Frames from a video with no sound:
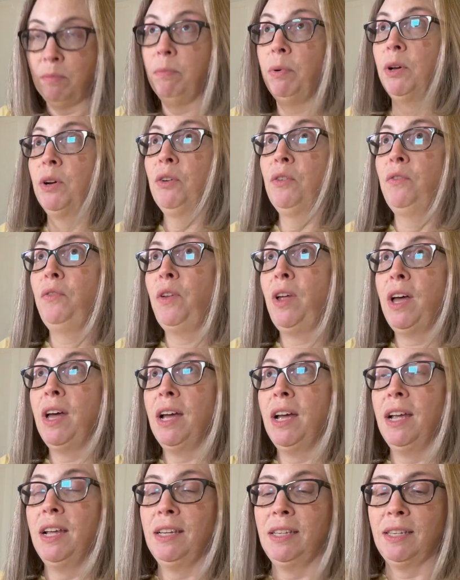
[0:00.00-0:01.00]

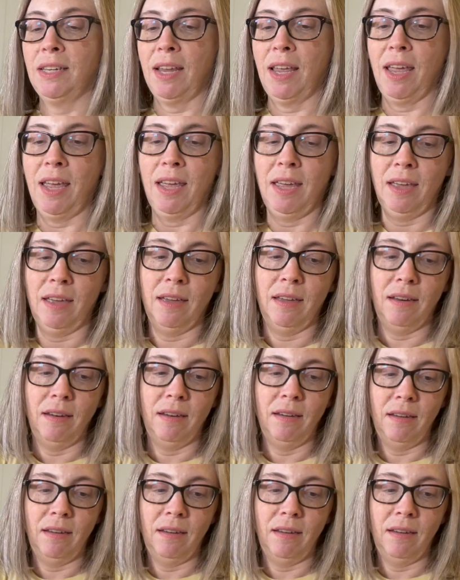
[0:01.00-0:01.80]
butterflies and